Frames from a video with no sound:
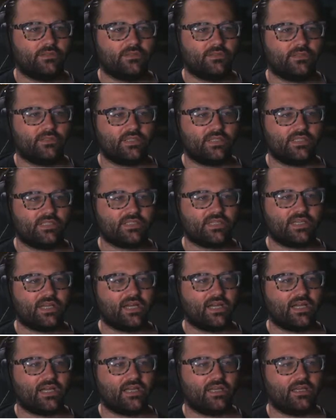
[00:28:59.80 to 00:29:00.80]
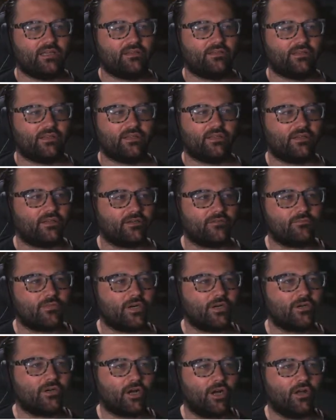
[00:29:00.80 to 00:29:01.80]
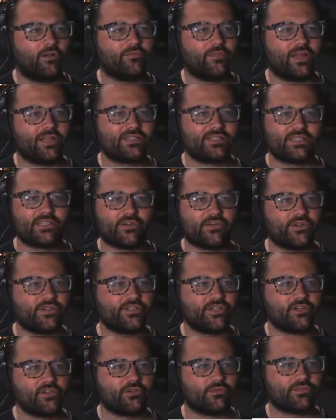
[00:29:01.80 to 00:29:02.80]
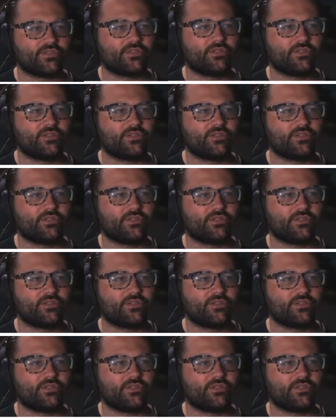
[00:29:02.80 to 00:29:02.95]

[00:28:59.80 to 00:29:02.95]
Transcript: This guy, you know, Mario Golf had serious issues.